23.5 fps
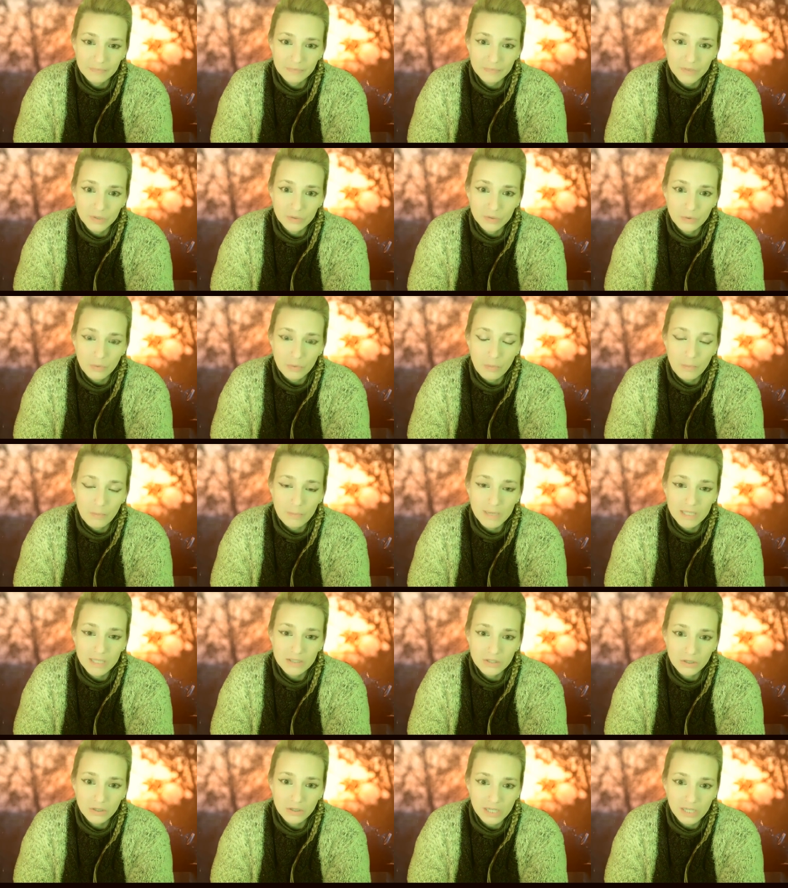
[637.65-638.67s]
you know,
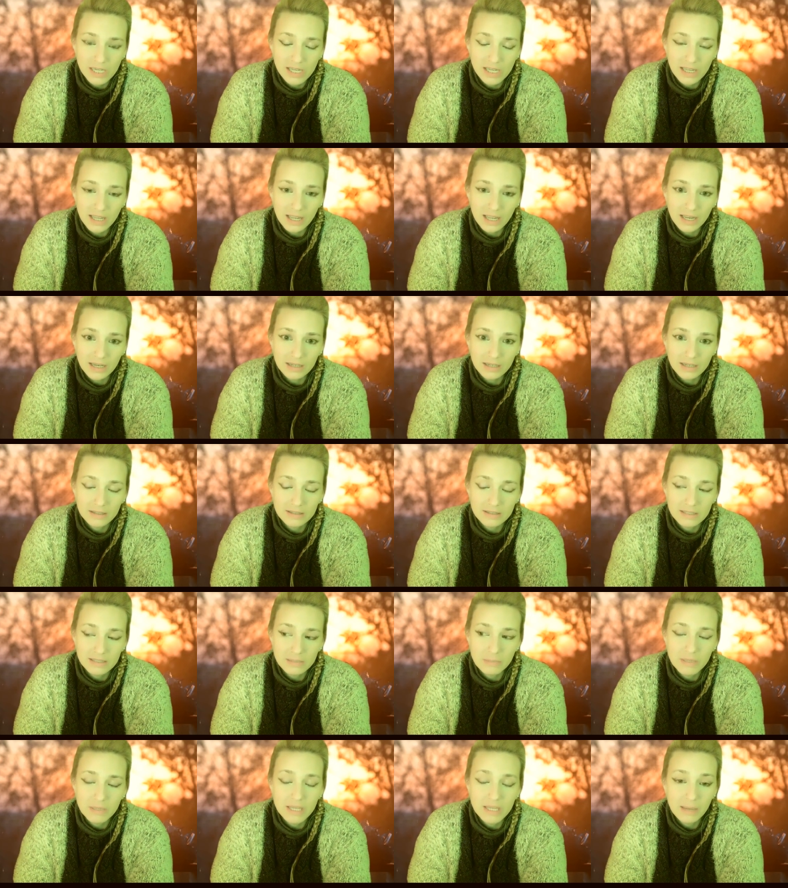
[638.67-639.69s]
Masonic and
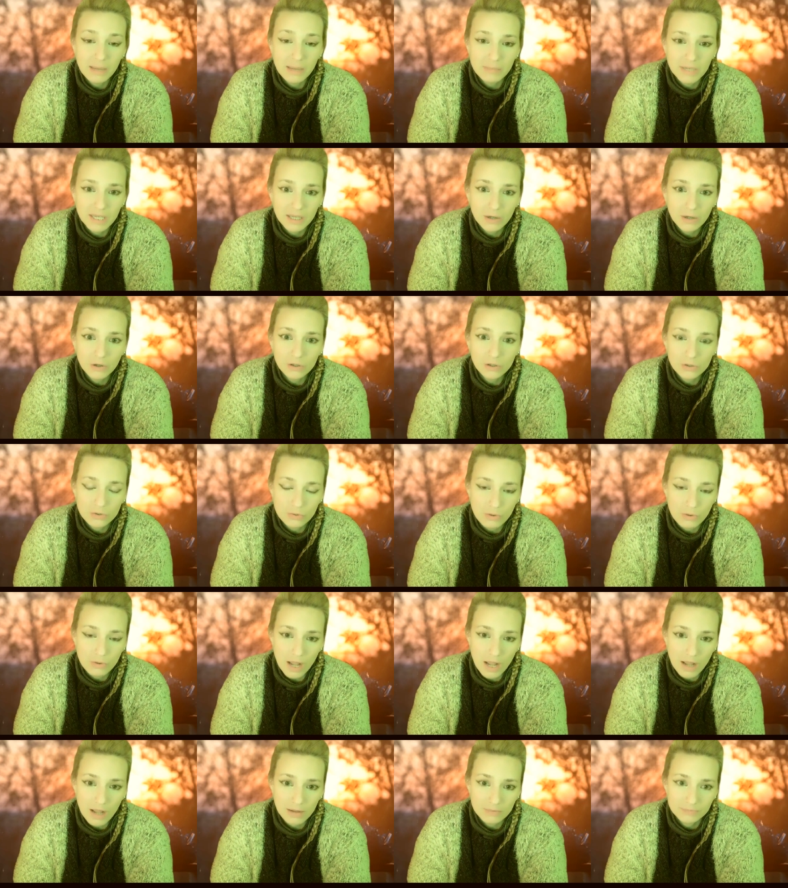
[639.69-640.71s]
deeply MK
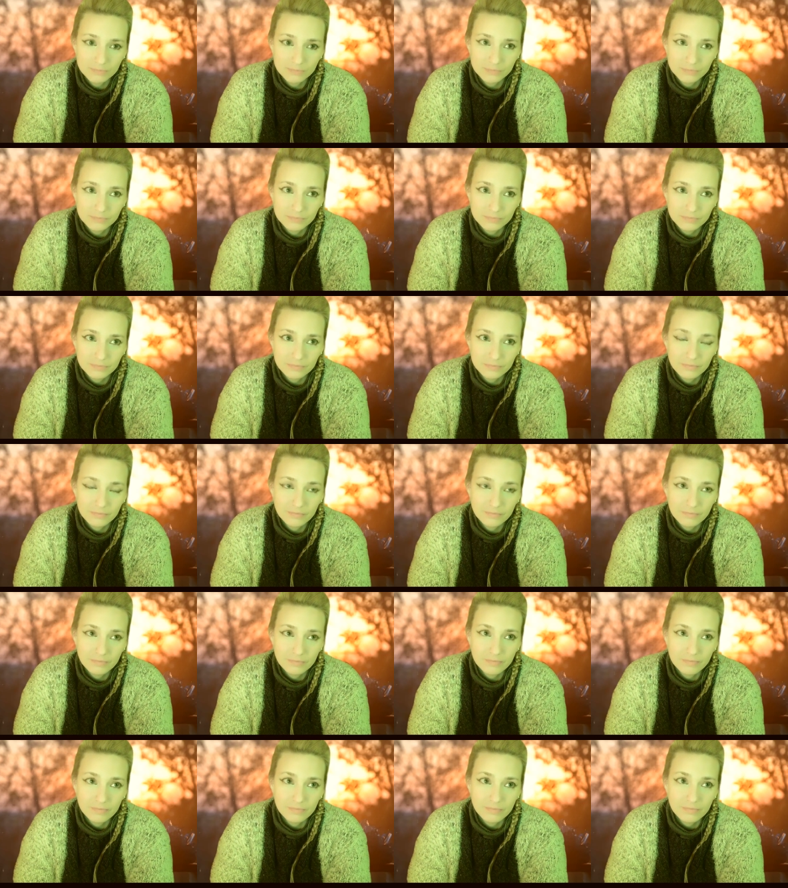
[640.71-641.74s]
Ultra
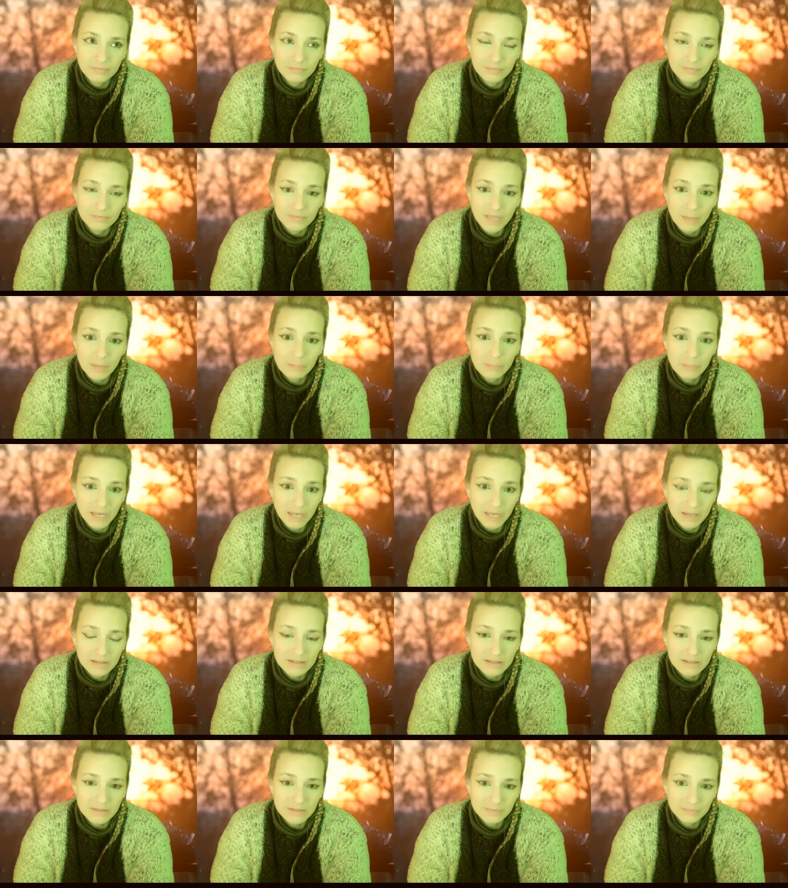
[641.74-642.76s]

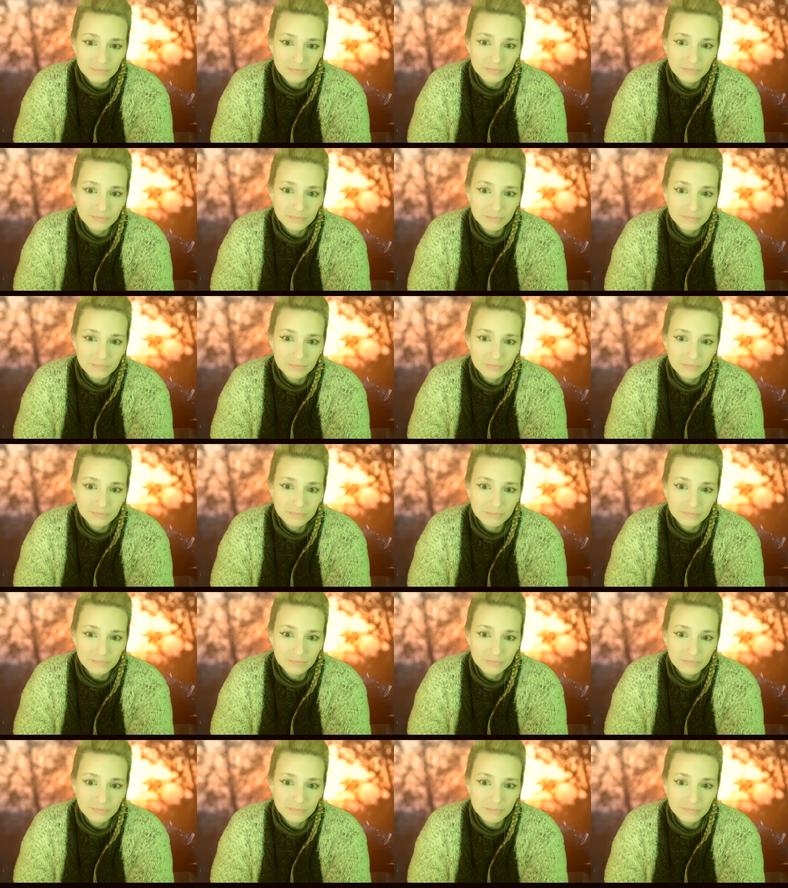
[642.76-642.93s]
templates.